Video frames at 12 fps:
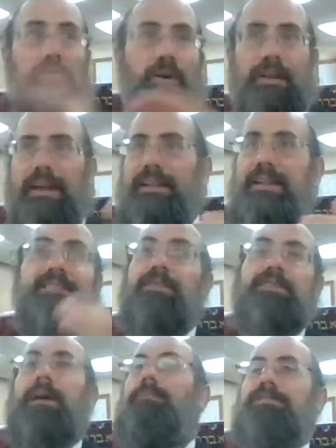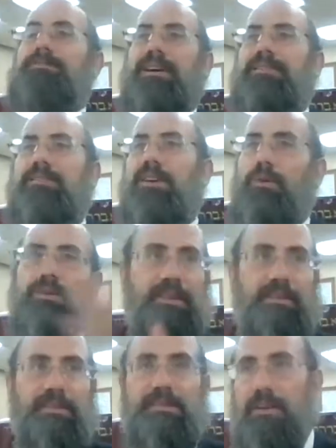want, like, let's say, for example, you want to
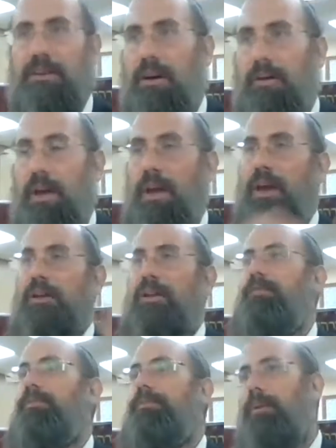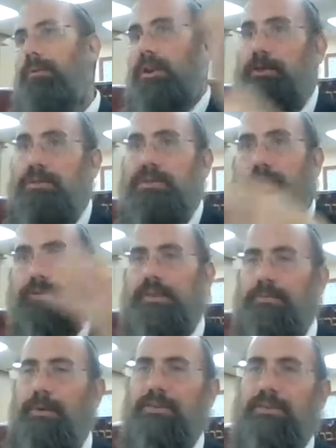sit in the sukkah, you have no problem. Close the roof,
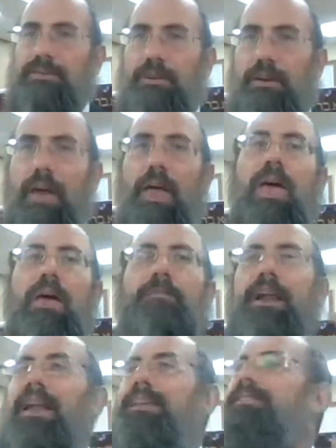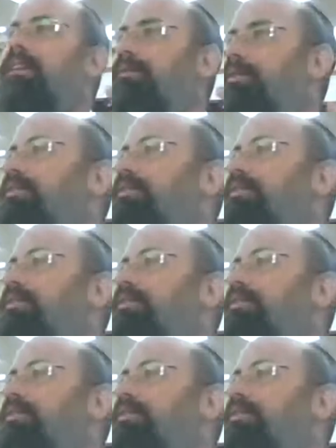it's a possible sukkah. But let's say, for